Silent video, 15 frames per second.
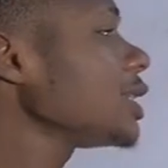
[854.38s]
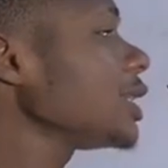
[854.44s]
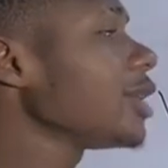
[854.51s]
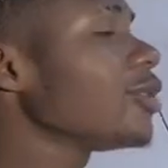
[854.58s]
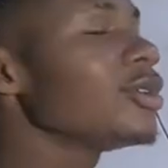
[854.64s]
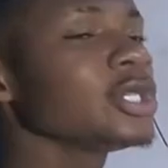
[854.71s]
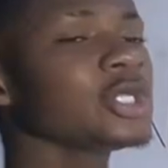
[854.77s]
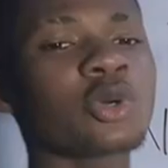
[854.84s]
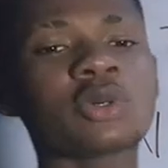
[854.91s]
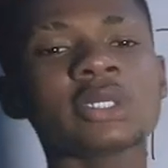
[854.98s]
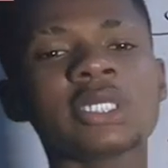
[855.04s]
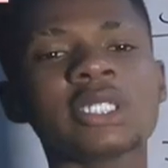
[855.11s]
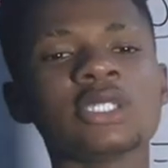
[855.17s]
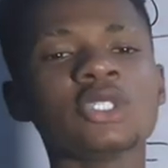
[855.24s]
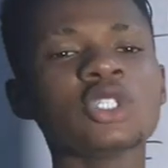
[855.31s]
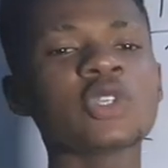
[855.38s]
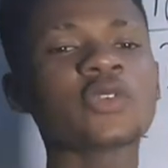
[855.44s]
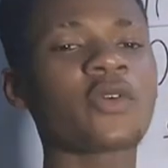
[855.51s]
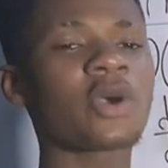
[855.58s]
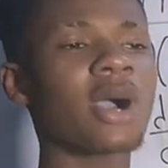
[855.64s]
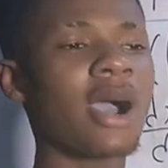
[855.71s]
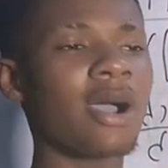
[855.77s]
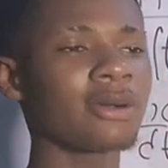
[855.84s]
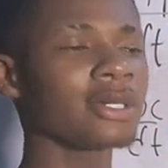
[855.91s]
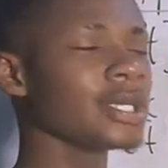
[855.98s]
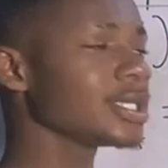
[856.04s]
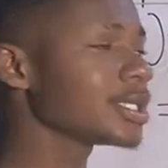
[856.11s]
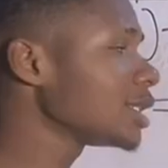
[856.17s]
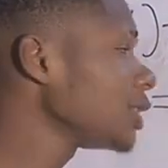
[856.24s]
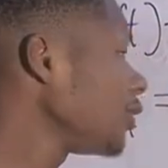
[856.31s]
equation is used for
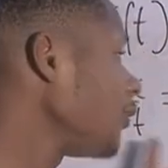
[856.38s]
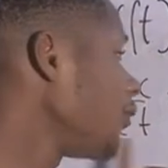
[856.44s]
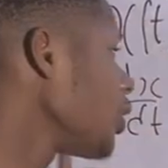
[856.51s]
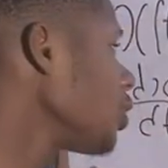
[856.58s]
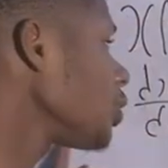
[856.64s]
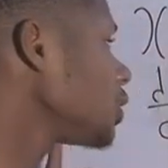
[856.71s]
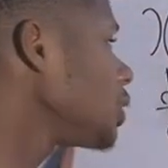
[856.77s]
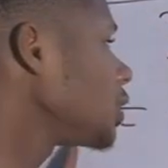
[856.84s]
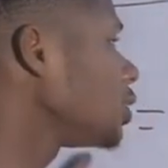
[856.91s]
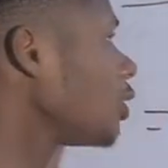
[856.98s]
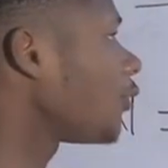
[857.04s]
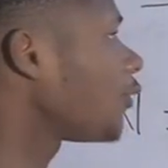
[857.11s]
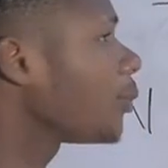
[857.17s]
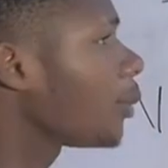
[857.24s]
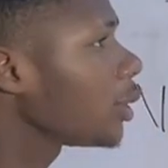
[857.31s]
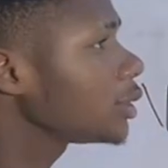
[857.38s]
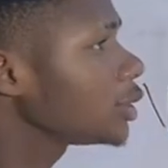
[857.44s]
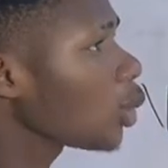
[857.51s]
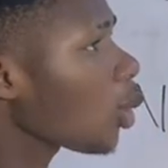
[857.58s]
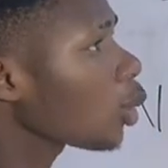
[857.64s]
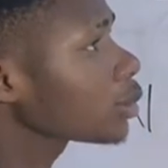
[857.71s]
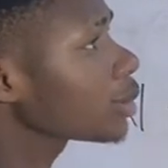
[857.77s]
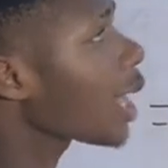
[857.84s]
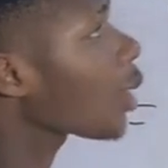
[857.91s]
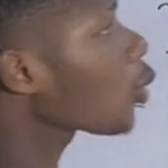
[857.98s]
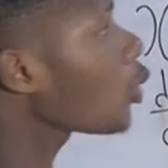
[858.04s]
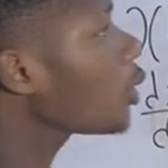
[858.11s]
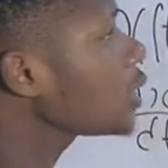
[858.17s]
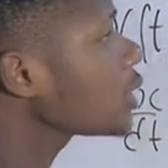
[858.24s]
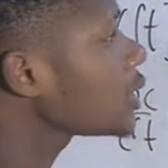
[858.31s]
calculating the velocity of a body
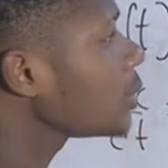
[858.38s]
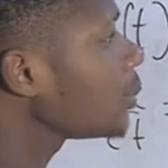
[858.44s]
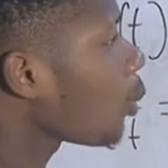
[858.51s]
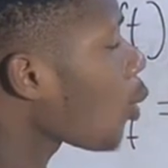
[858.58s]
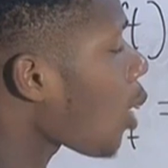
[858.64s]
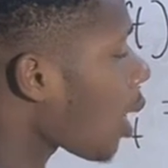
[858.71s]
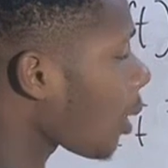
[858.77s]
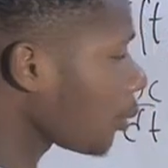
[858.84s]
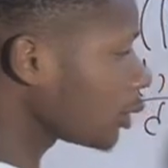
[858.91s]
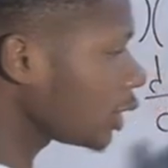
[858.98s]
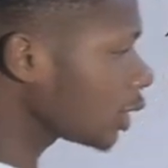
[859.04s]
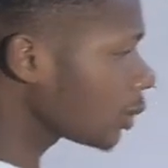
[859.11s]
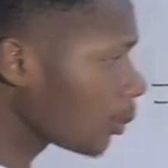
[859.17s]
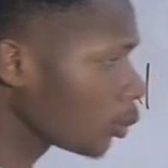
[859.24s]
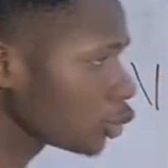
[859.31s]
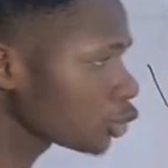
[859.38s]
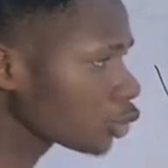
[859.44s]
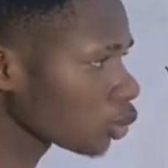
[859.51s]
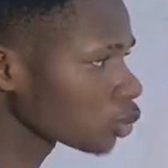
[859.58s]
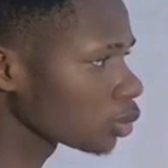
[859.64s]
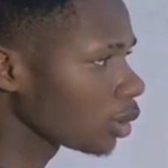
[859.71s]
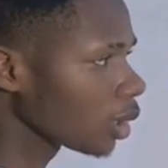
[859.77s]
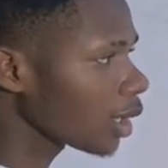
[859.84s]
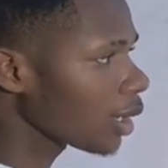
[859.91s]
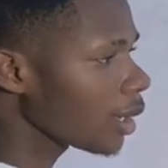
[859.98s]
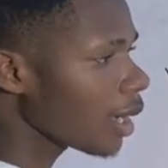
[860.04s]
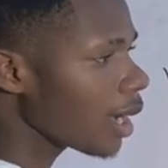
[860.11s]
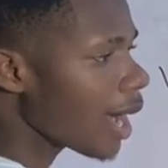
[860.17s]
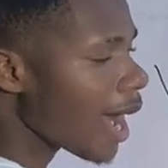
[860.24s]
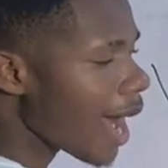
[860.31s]
undergoing simple harmonic motion
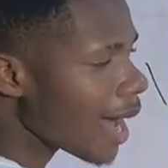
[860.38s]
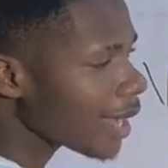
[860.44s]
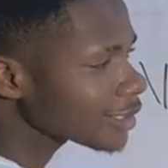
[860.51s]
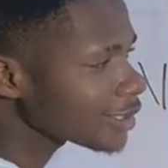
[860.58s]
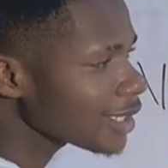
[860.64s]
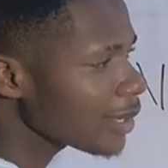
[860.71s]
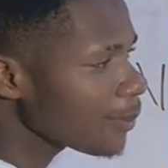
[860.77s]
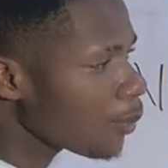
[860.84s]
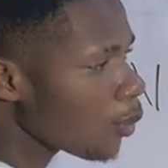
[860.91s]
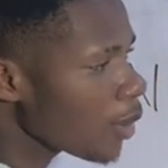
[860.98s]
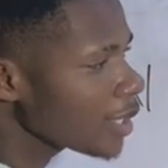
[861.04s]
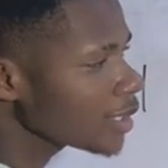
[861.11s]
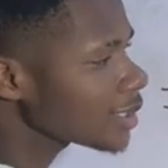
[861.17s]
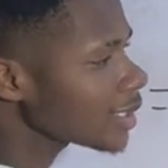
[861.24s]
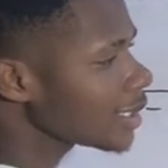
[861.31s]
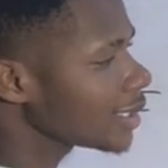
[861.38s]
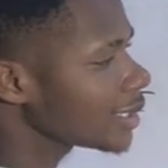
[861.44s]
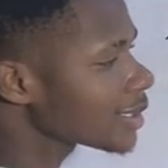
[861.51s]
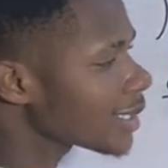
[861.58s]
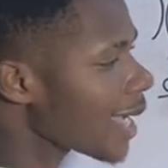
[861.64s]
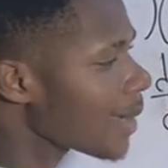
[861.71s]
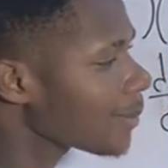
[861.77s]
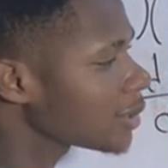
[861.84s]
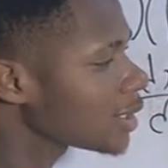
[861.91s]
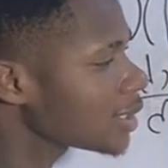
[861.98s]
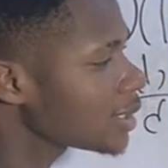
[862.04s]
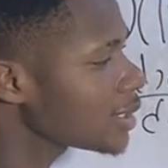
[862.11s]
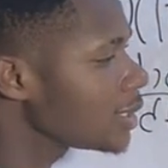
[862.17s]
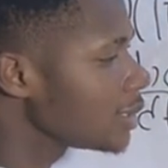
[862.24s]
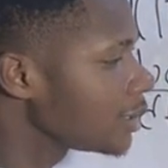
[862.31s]
at a point in time
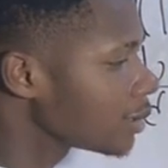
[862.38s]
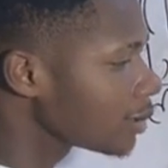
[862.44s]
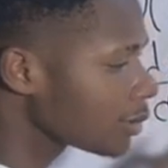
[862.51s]
t